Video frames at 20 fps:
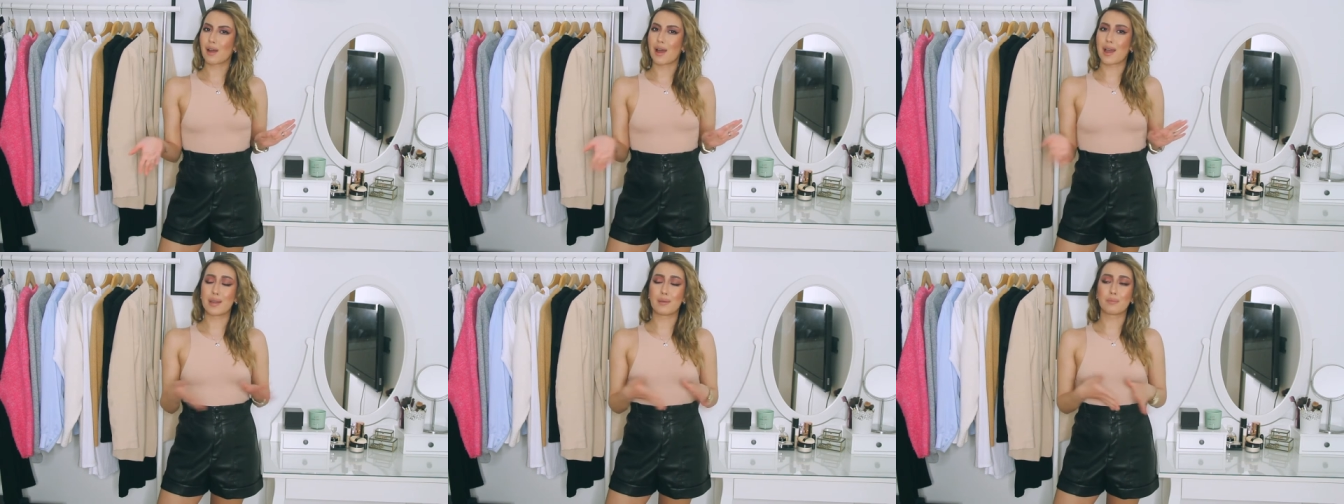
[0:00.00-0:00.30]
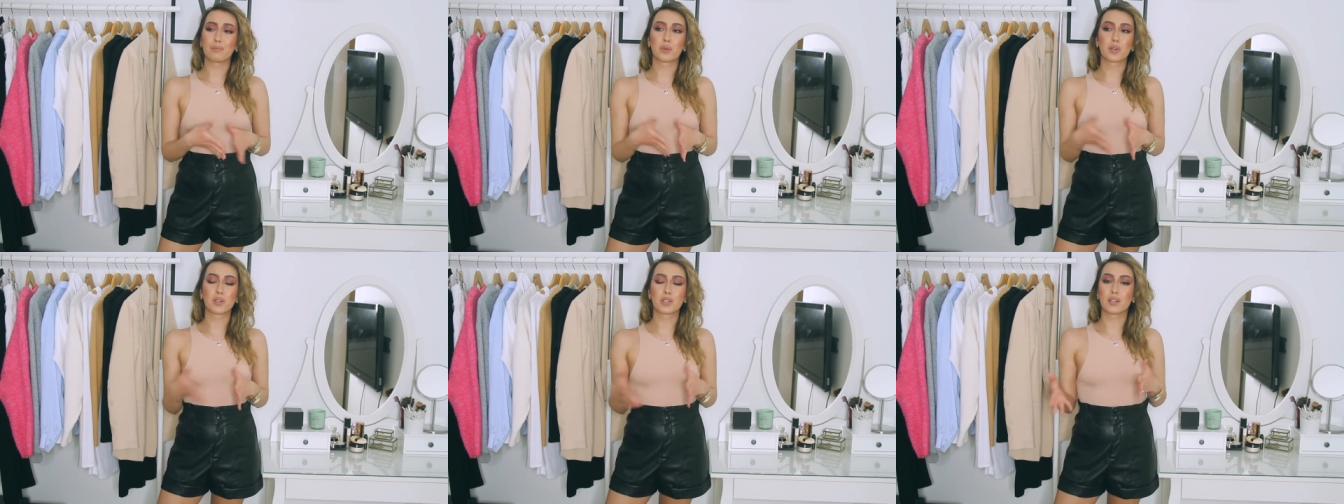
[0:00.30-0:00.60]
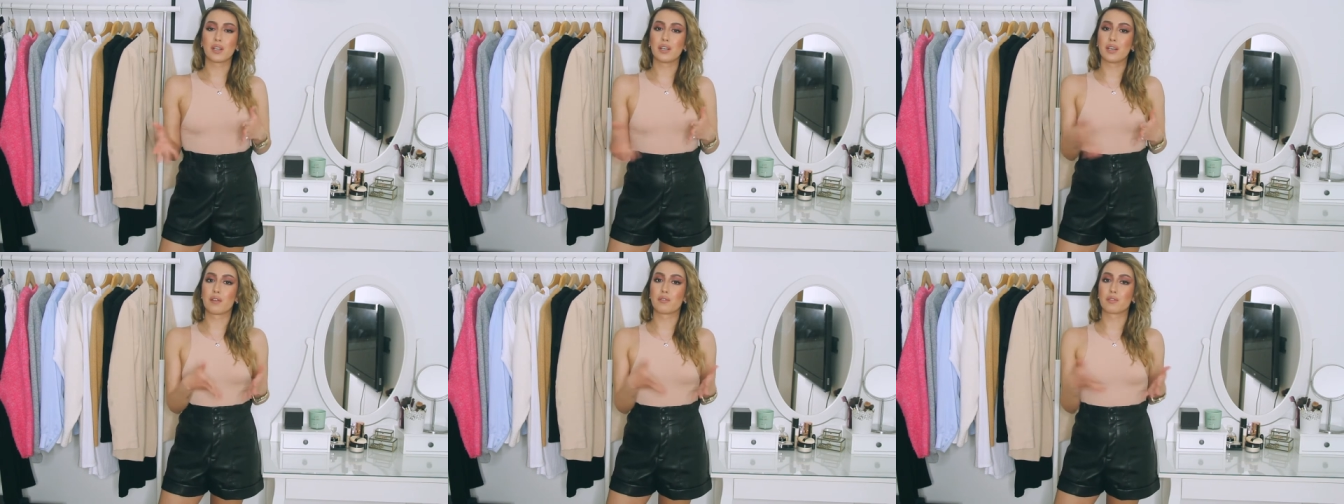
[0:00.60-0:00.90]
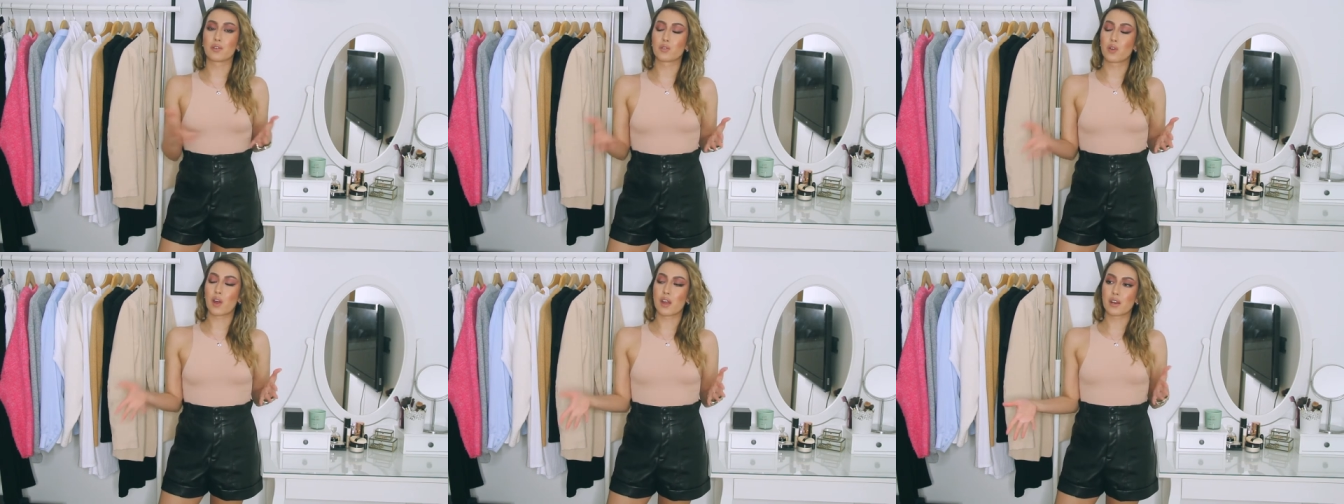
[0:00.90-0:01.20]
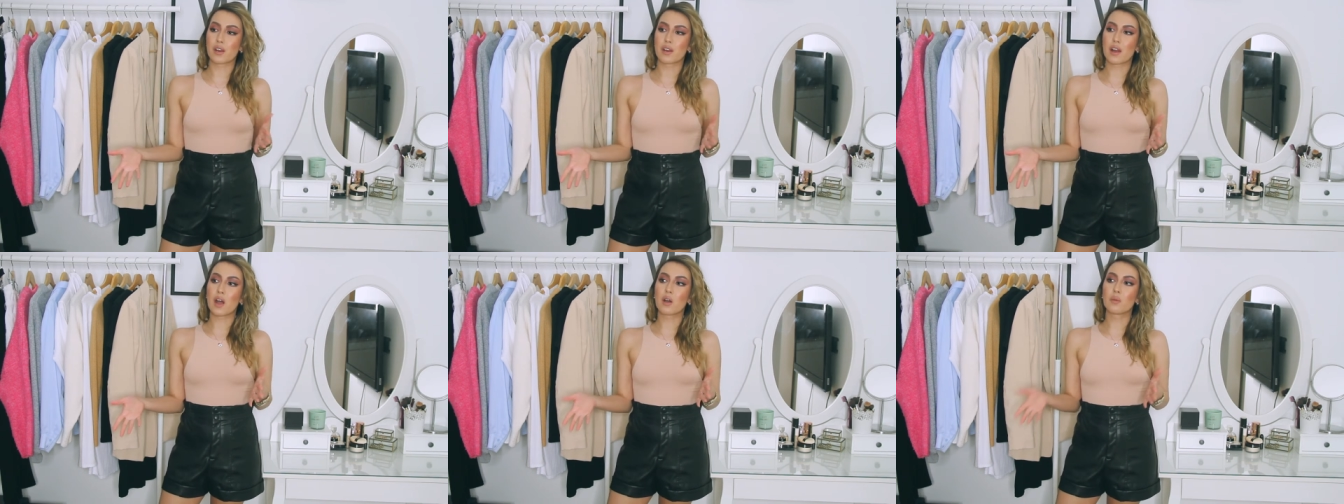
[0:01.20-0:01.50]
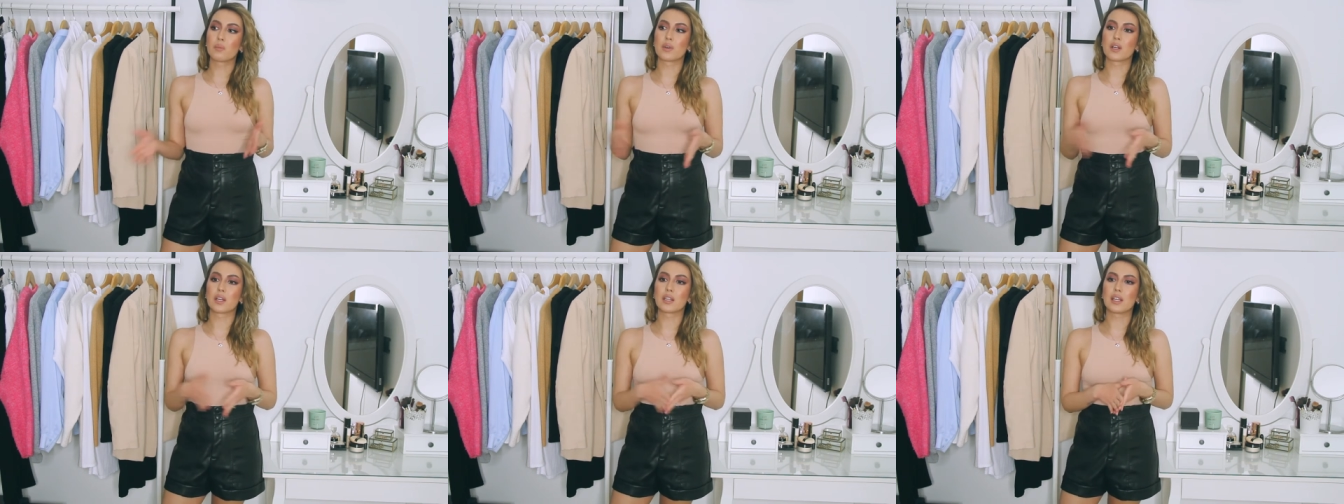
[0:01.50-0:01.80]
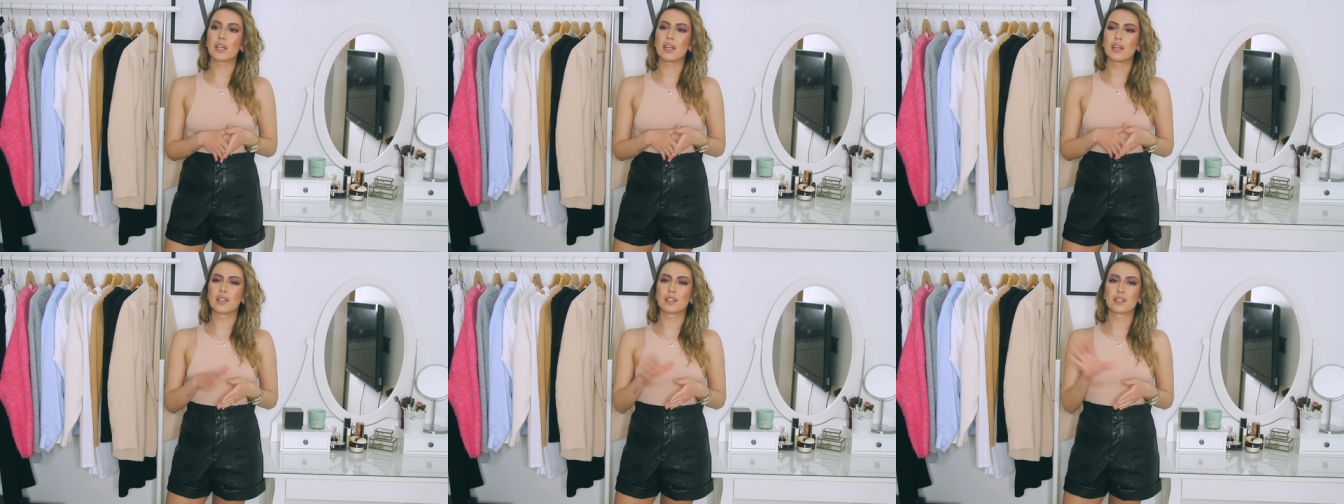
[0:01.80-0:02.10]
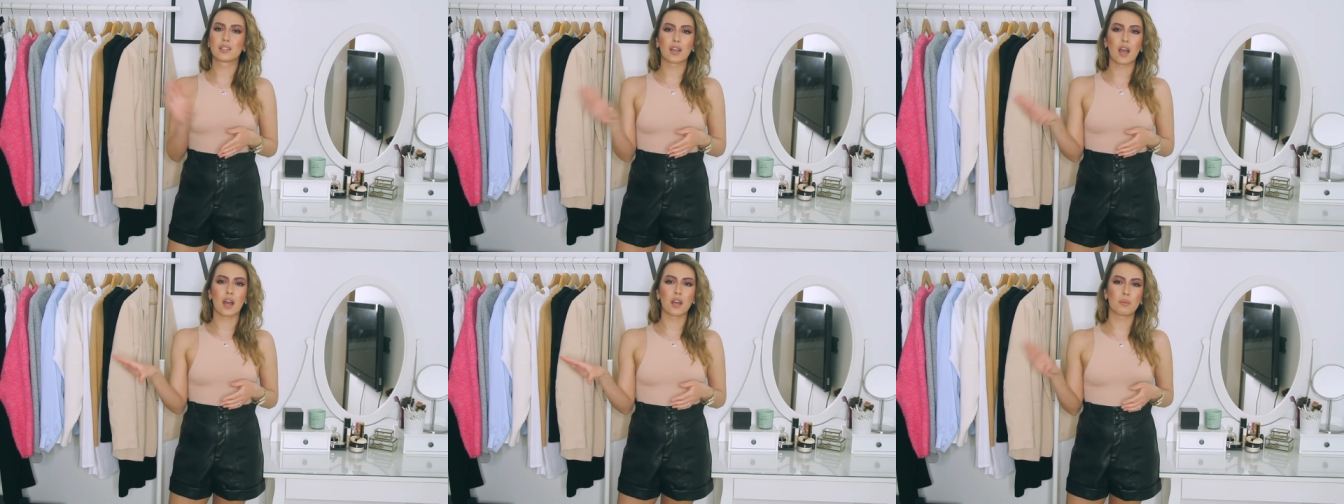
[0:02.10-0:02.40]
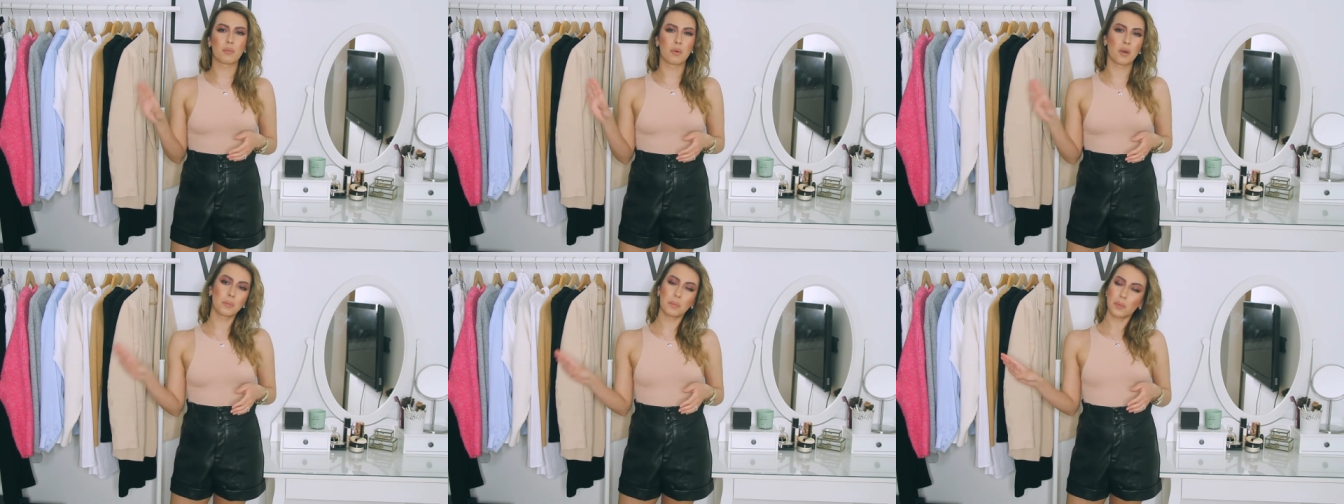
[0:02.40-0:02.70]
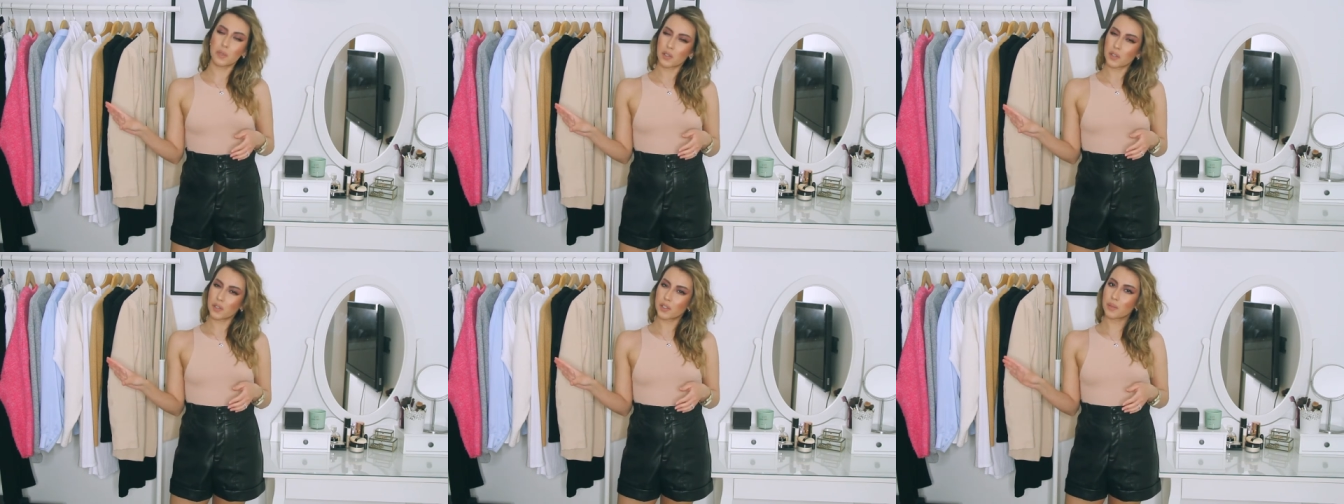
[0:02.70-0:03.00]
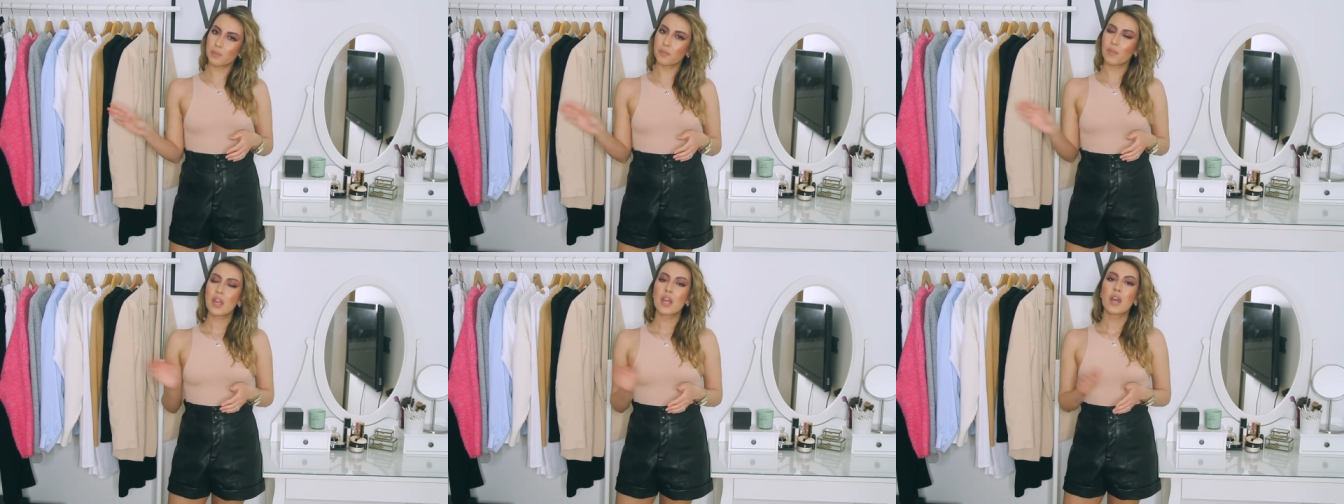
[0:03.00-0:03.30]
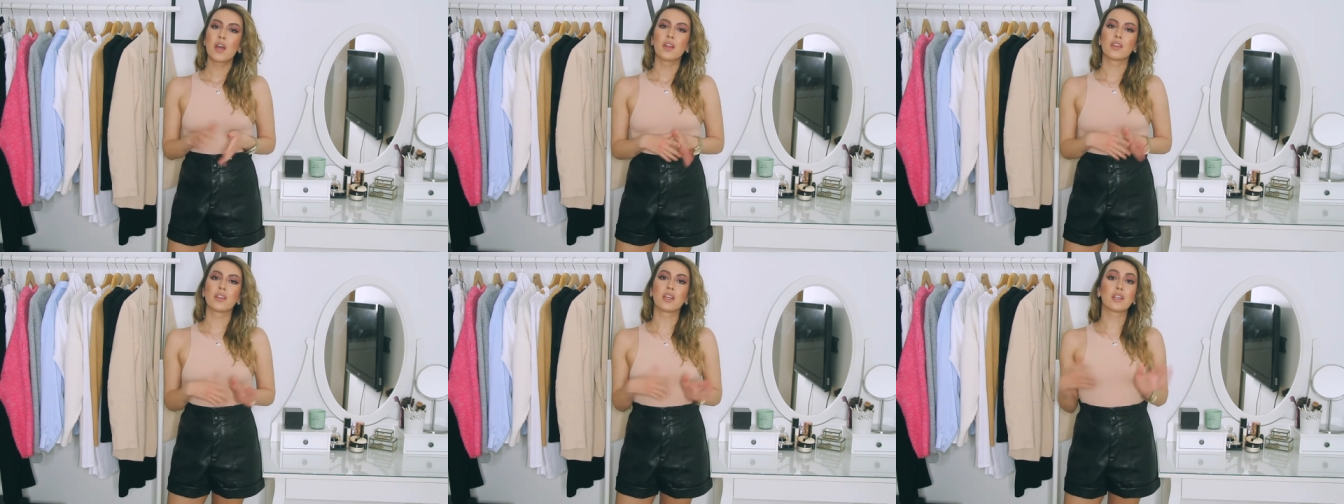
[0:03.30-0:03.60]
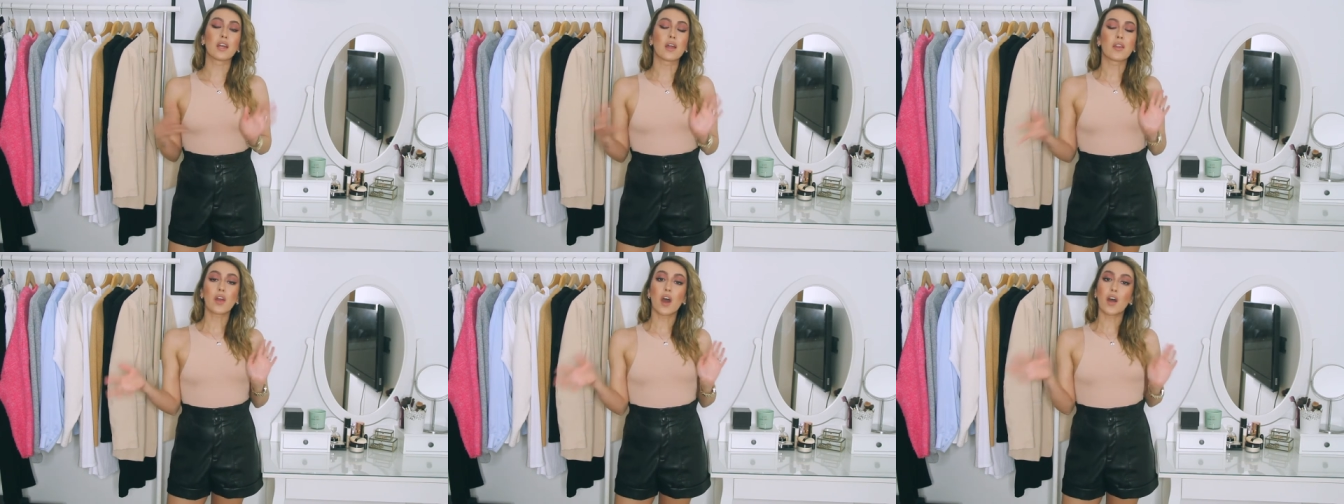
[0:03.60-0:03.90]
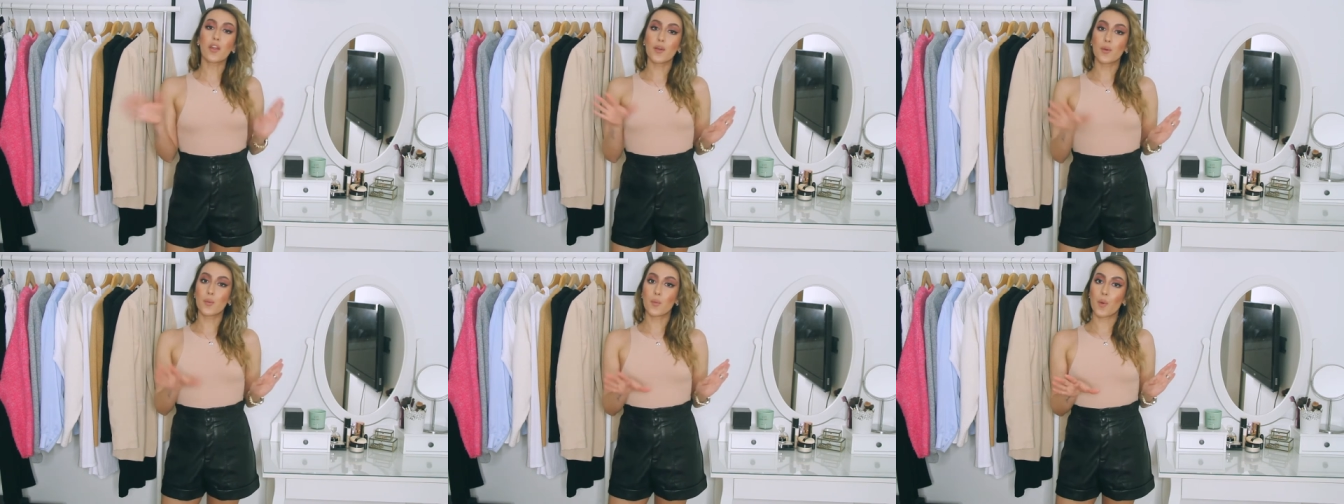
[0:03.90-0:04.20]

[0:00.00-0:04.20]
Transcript: I personally never tried it out, but I think it's kind of popular. Then another